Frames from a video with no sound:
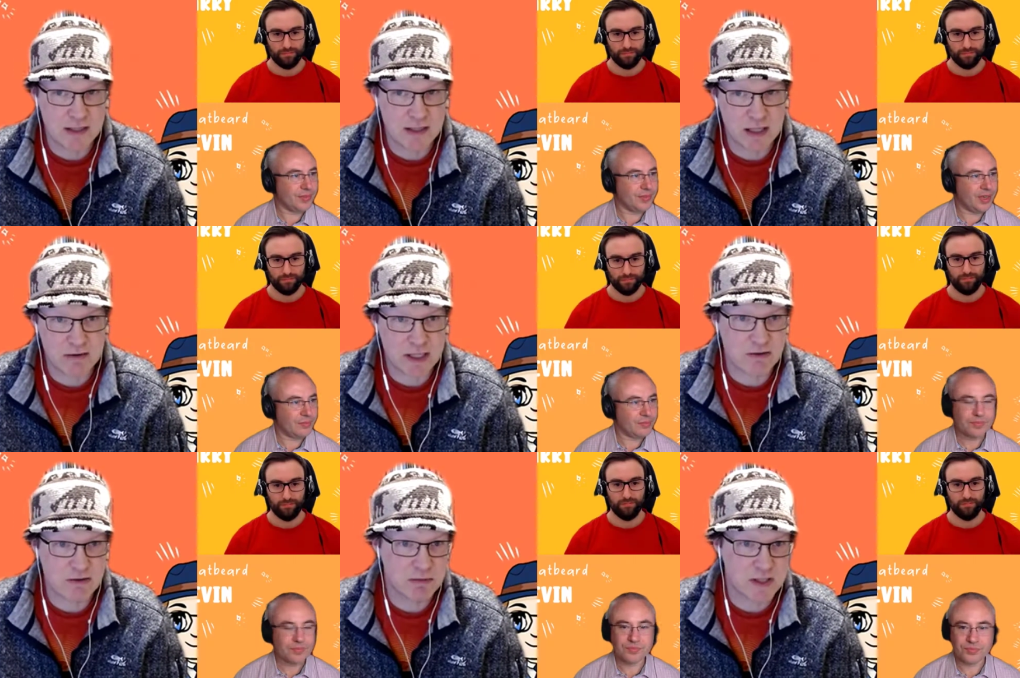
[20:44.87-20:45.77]
Speaker 1: security yeah.
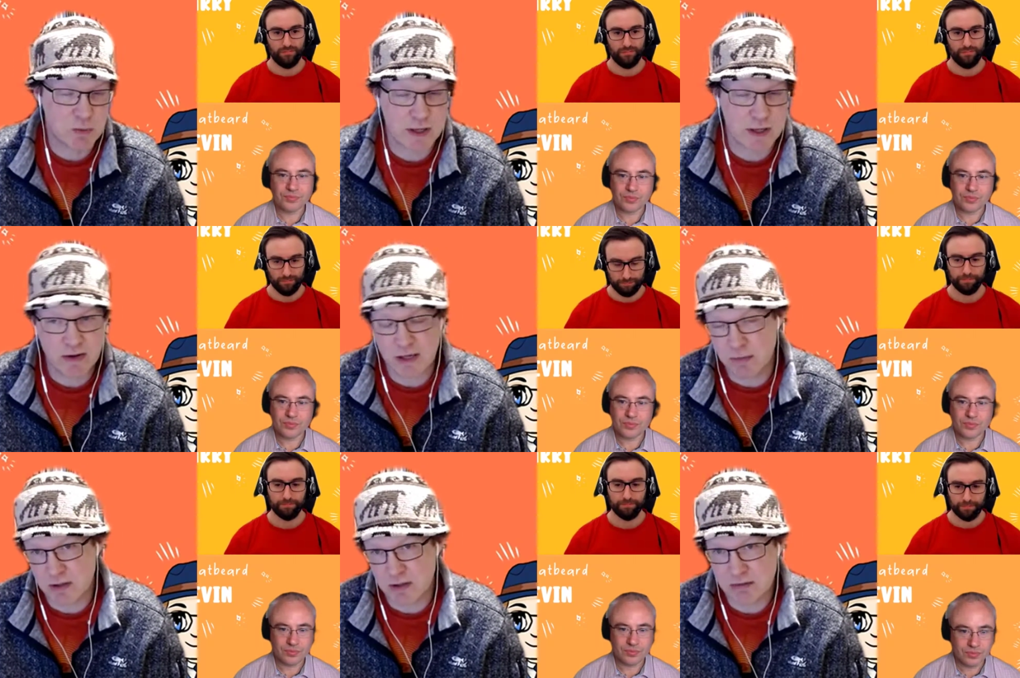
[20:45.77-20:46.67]
groups is one thing,
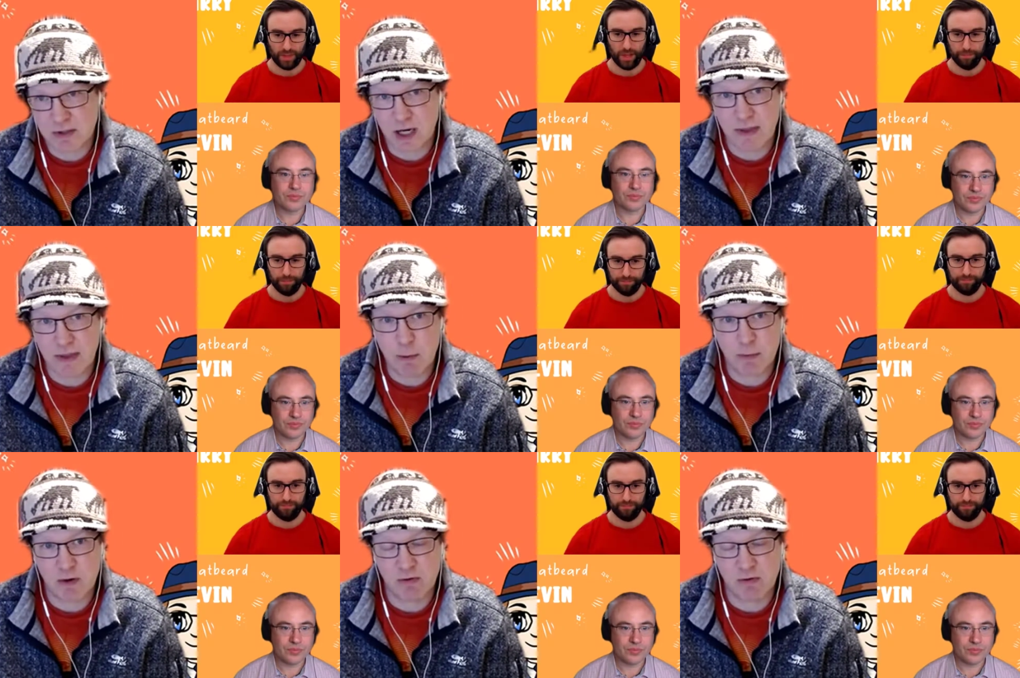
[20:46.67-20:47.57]
but you know that would
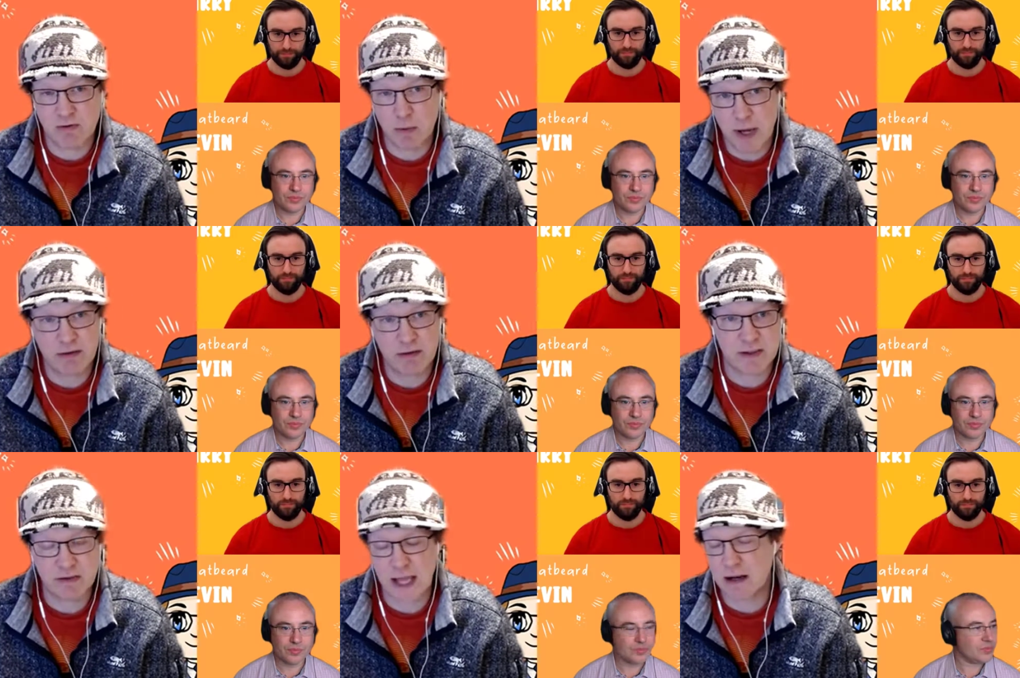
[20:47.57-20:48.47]
be a real
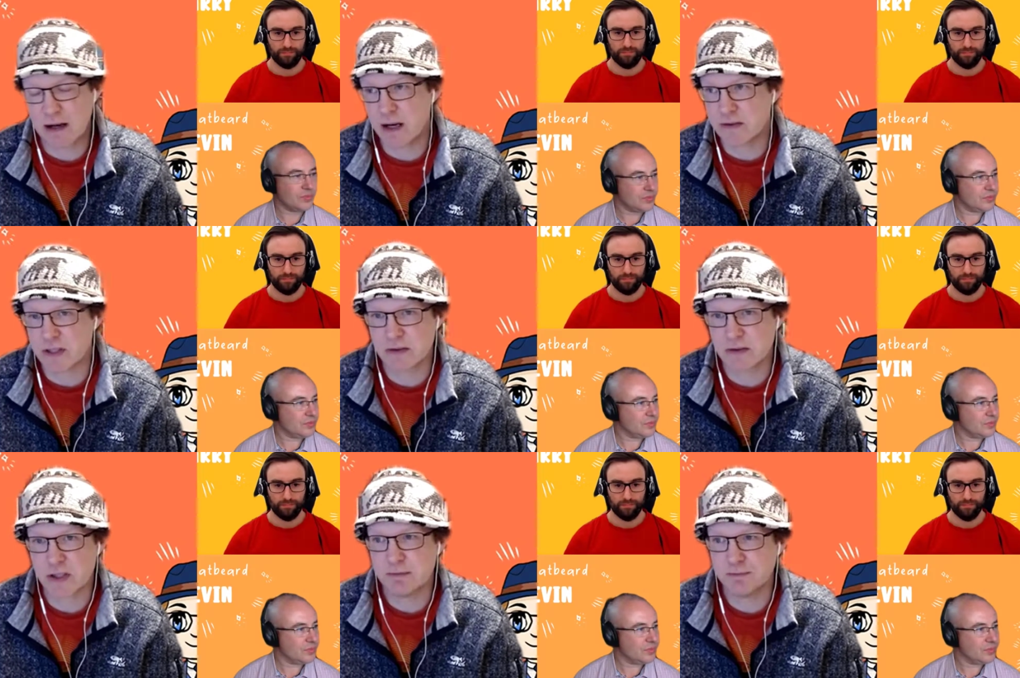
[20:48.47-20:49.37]
benefit for that kind of
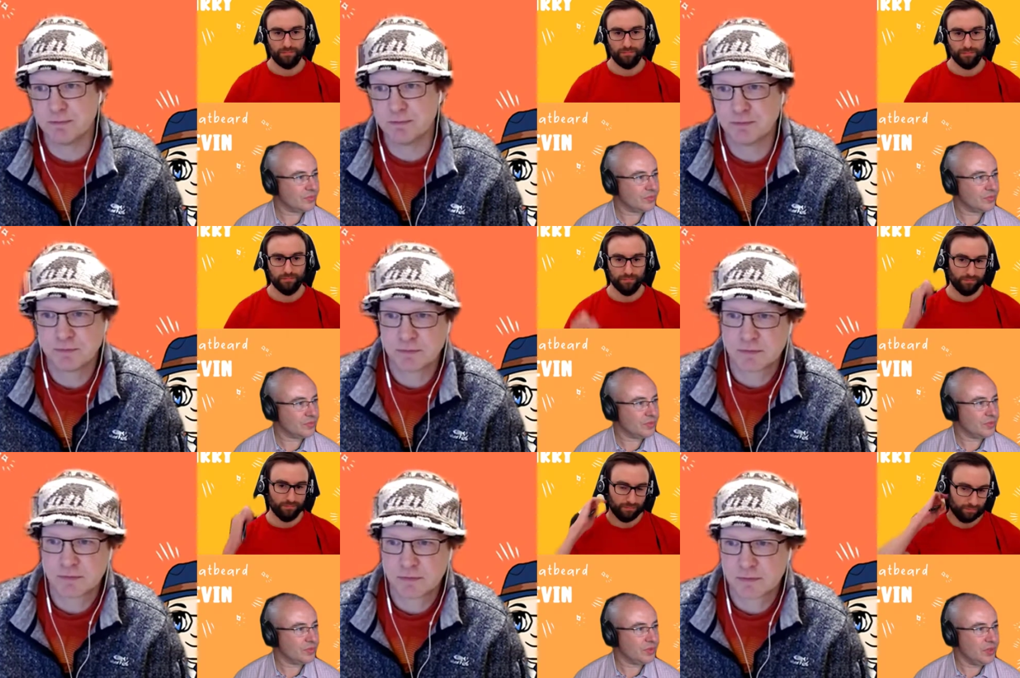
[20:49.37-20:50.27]
solution.
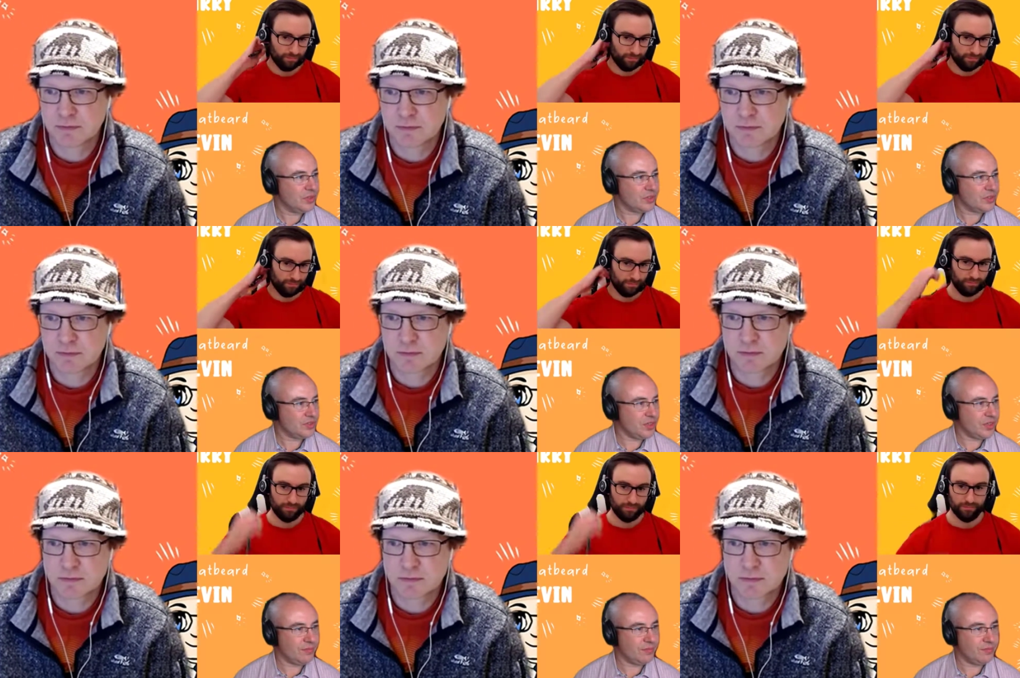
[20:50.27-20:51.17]
Speaker 2: So
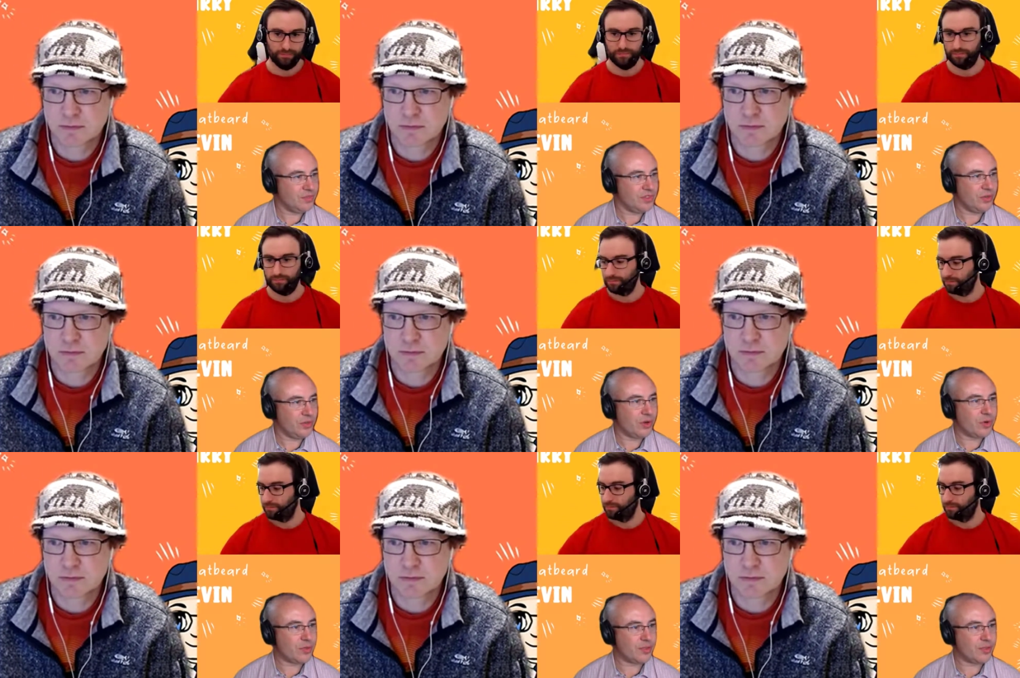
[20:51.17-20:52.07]
certainly, certainly well
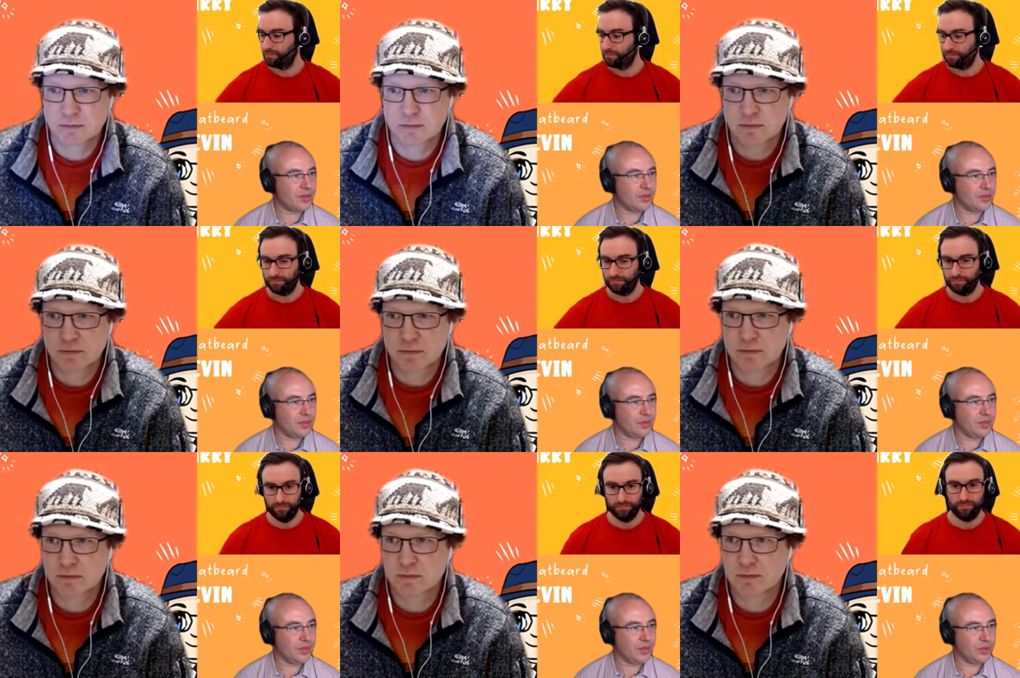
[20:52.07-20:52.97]
worth uh,
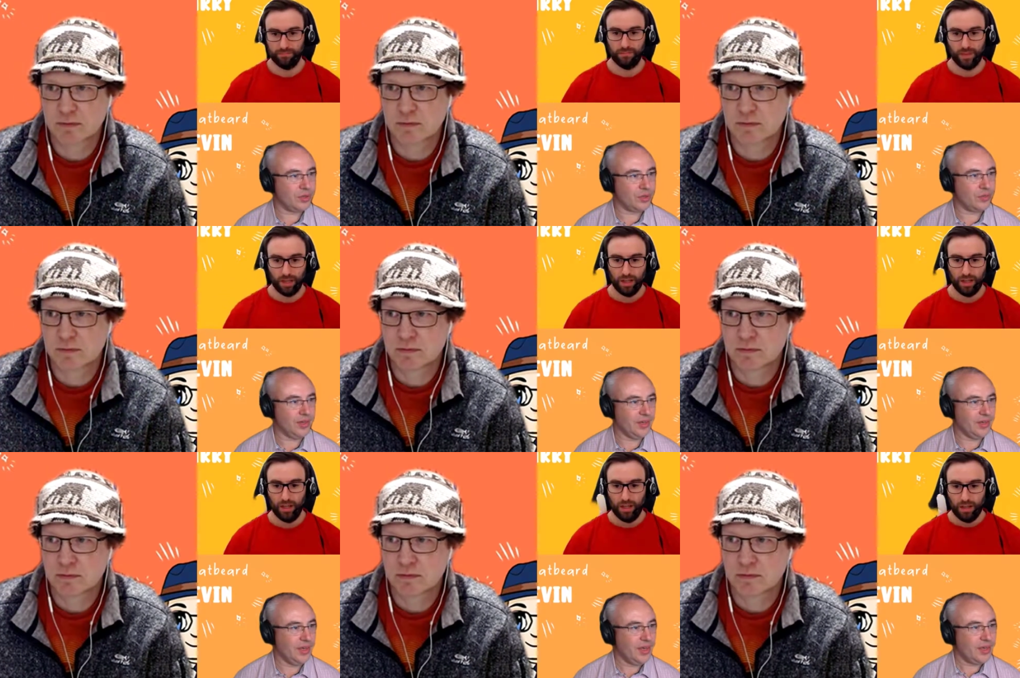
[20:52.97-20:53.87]
a look on there.
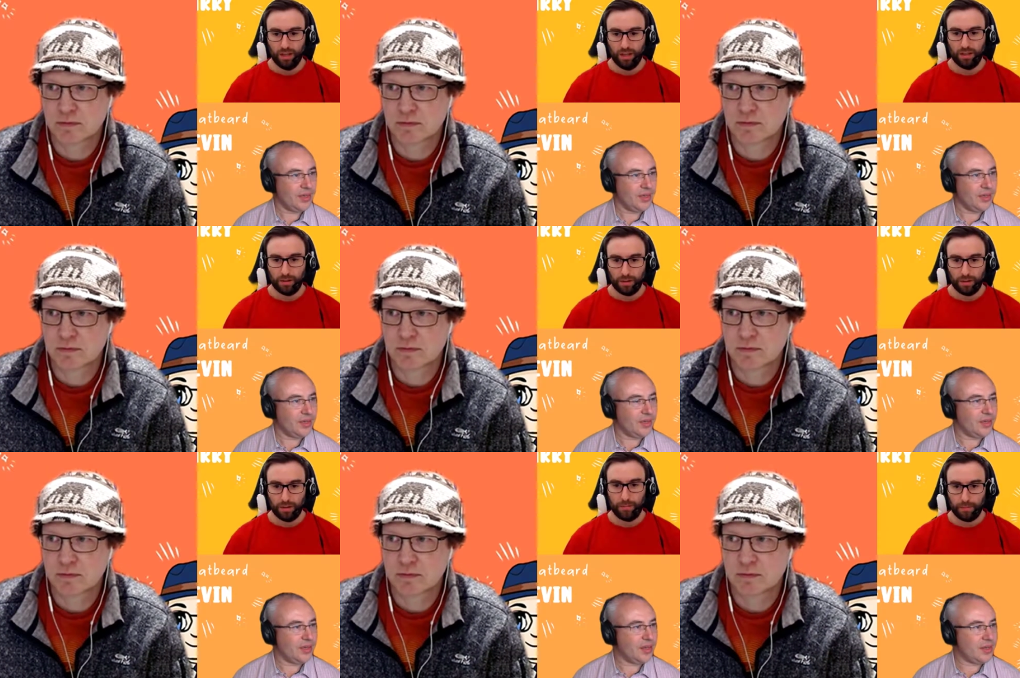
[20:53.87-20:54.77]

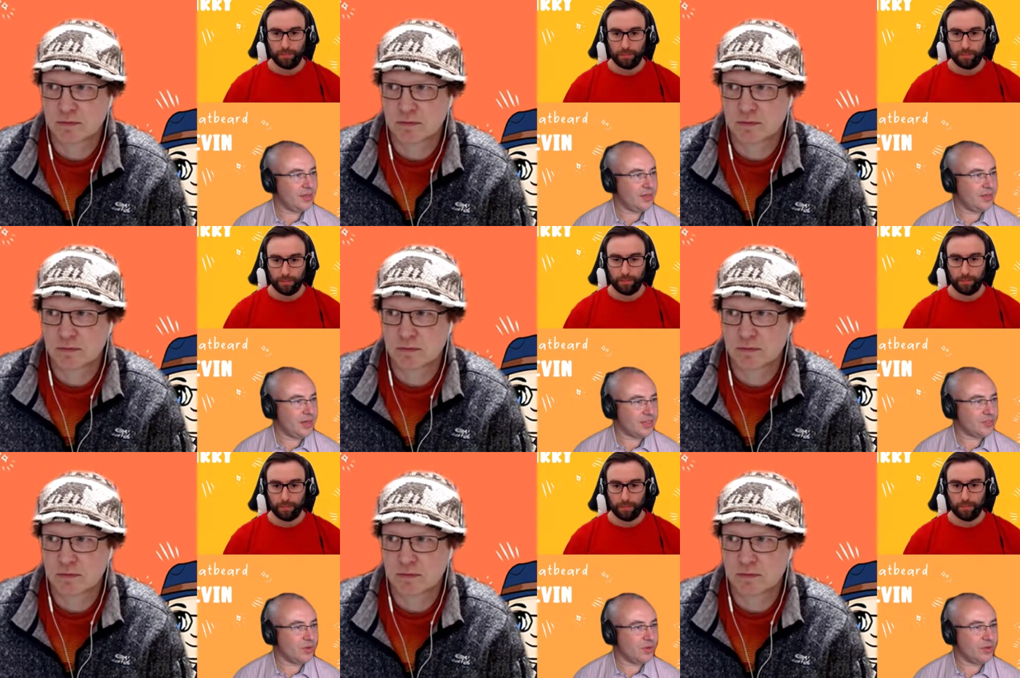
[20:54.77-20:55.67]
Uh,
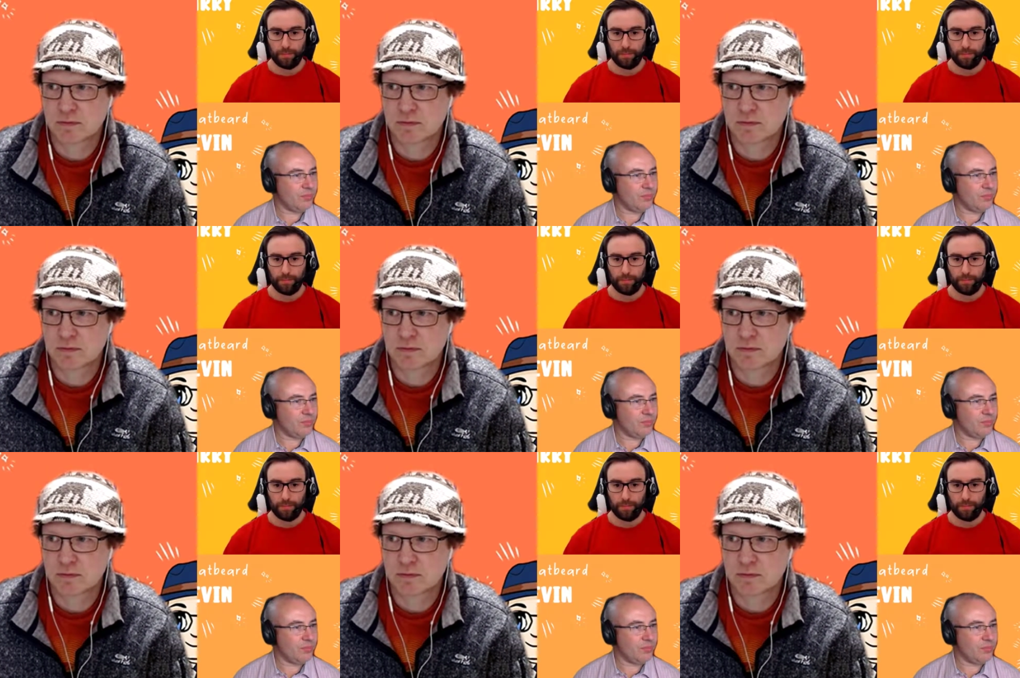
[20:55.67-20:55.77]
next one,